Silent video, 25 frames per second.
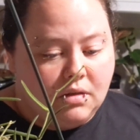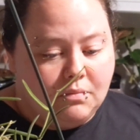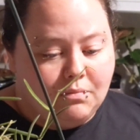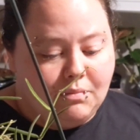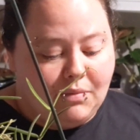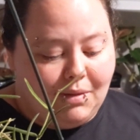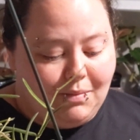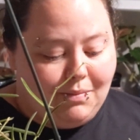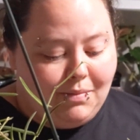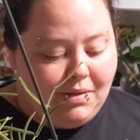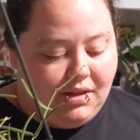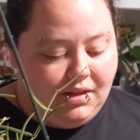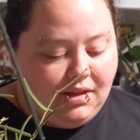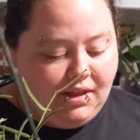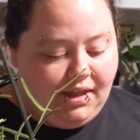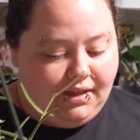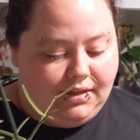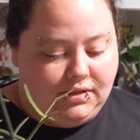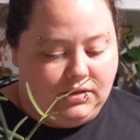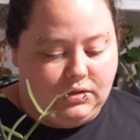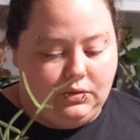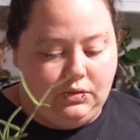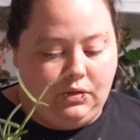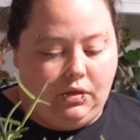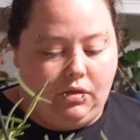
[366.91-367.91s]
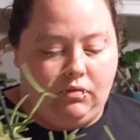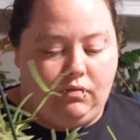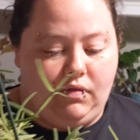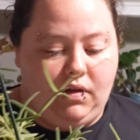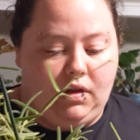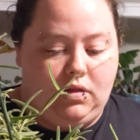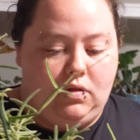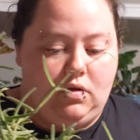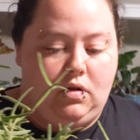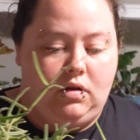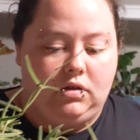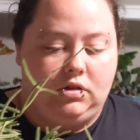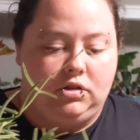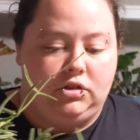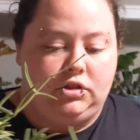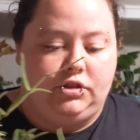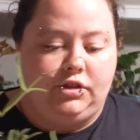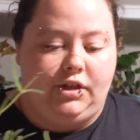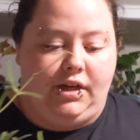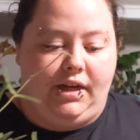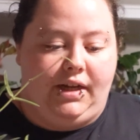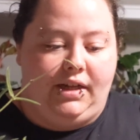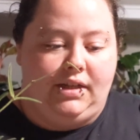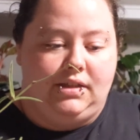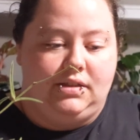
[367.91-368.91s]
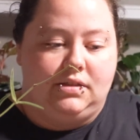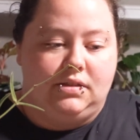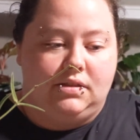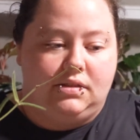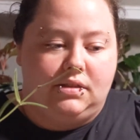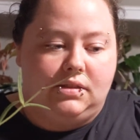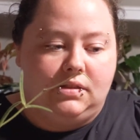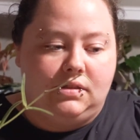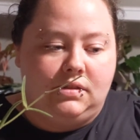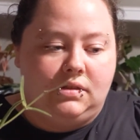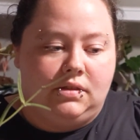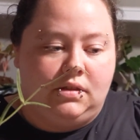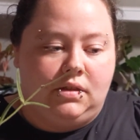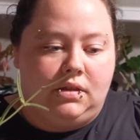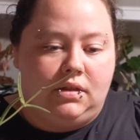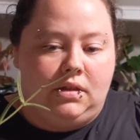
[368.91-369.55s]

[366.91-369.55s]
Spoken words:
Maybe like do 3 long strands